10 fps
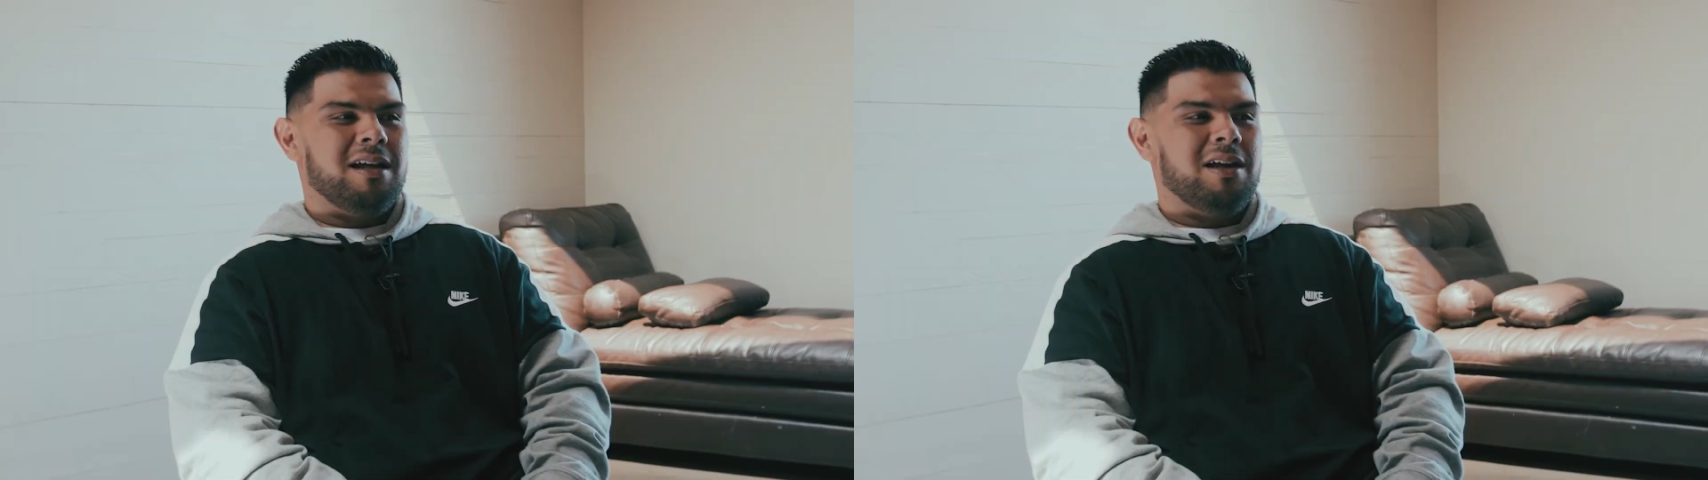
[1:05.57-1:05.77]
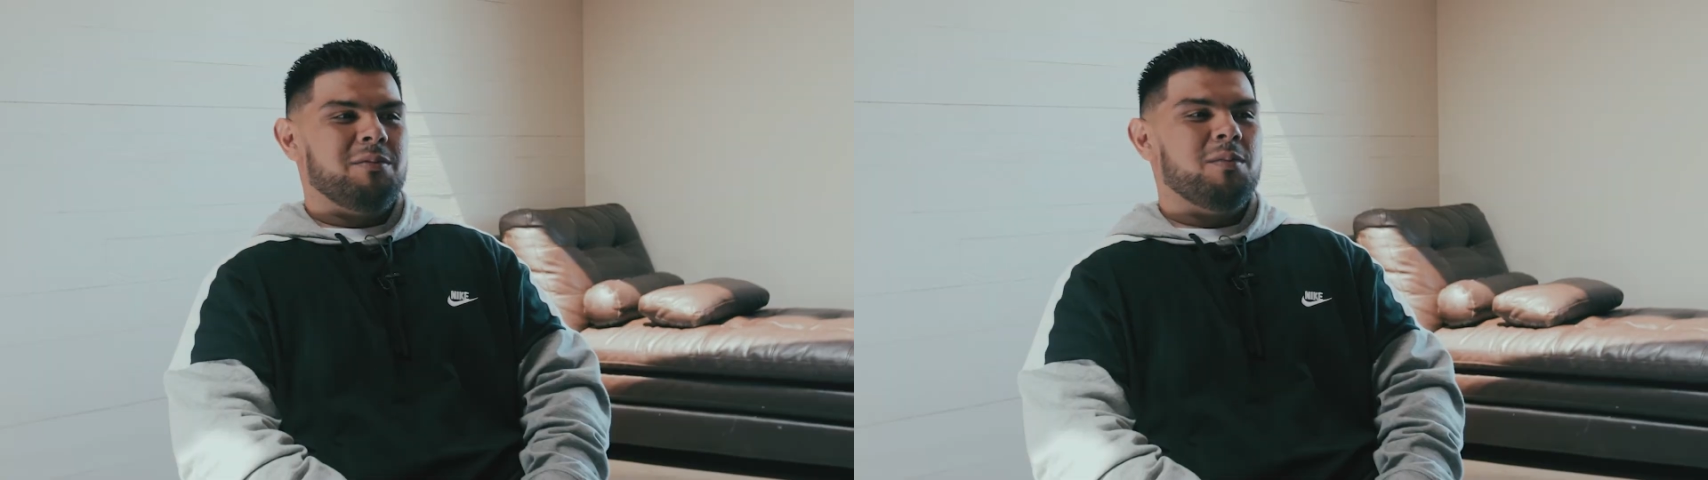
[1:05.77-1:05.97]

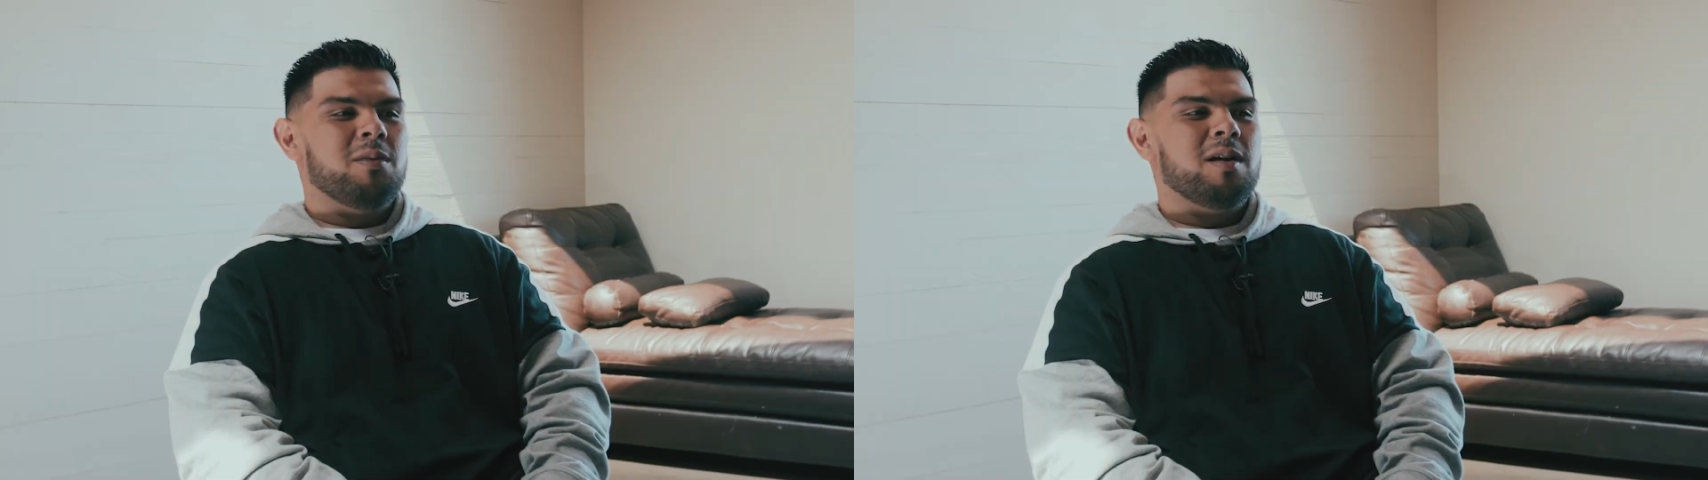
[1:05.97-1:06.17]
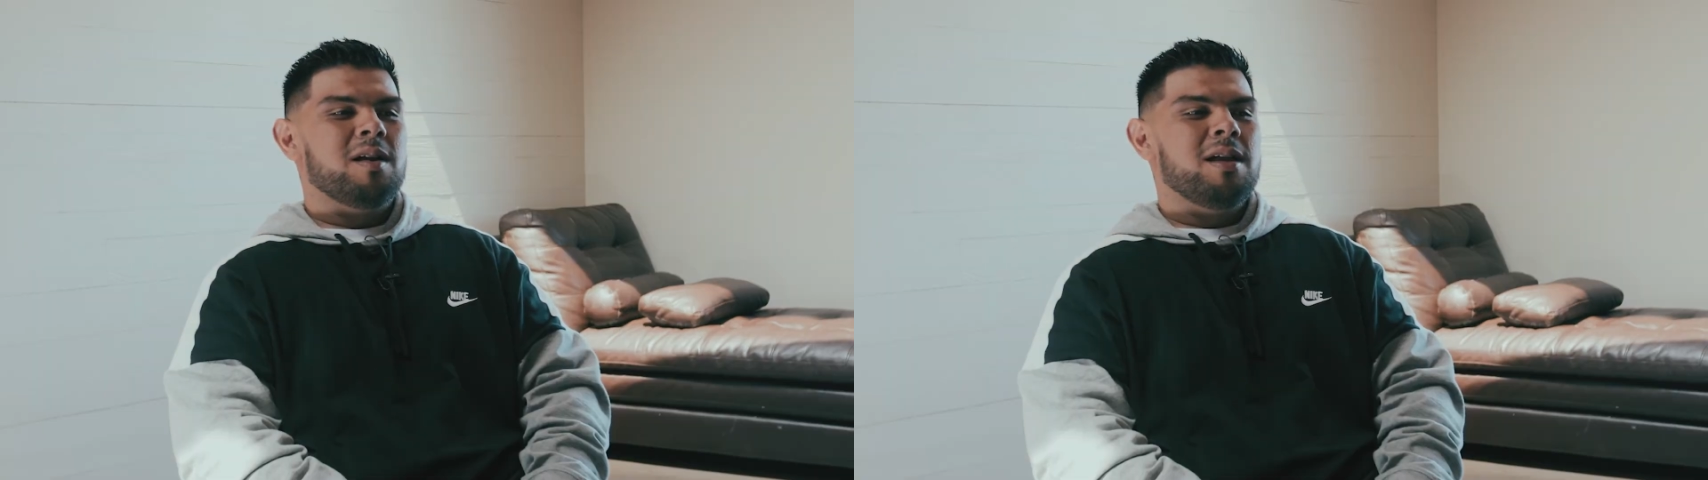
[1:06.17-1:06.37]
I
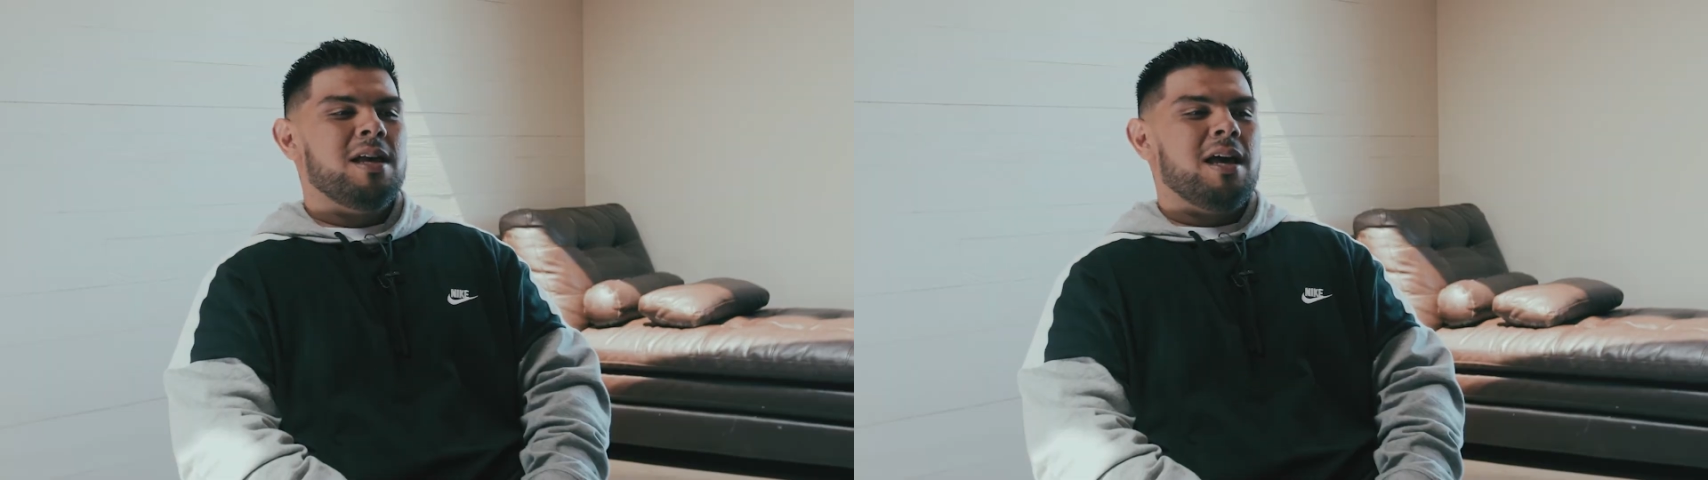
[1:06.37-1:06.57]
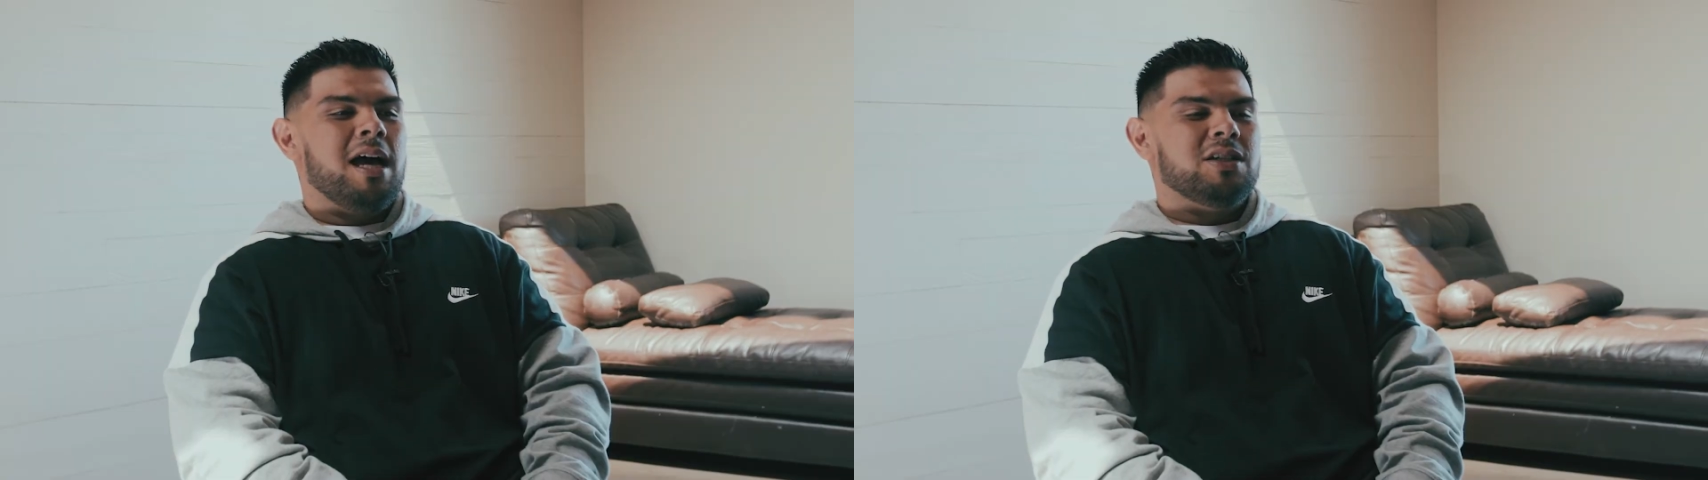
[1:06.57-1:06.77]
remember
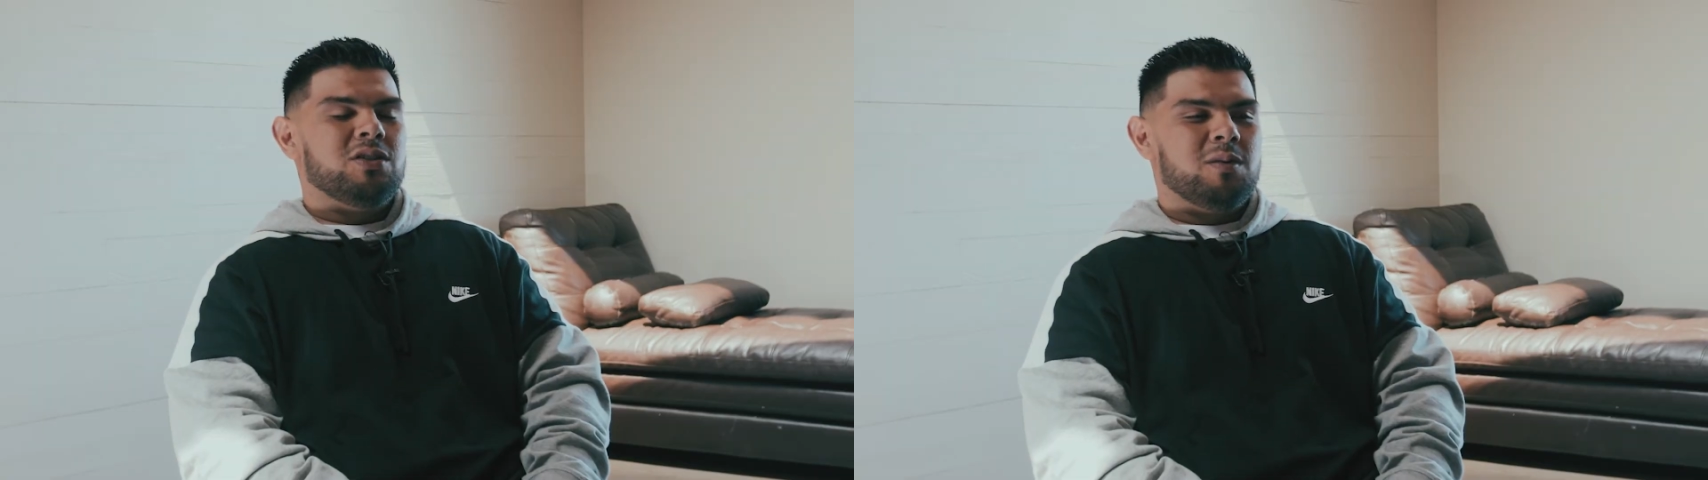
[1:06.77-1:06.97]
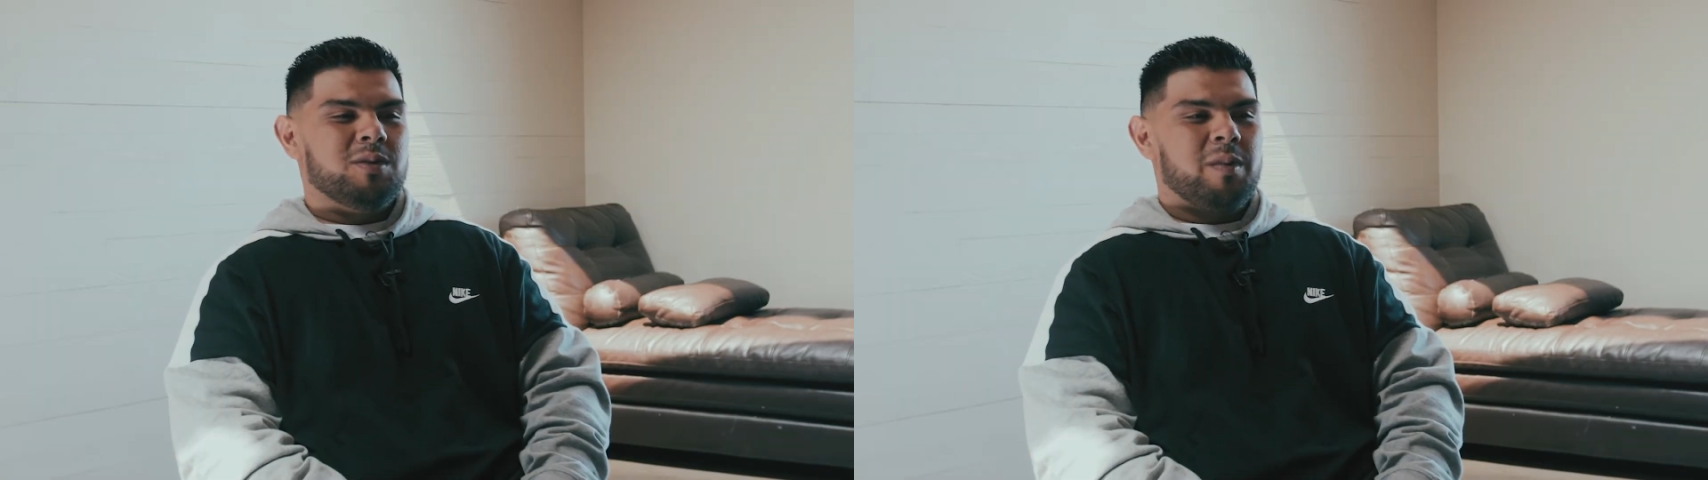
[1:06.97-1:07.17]
I showed up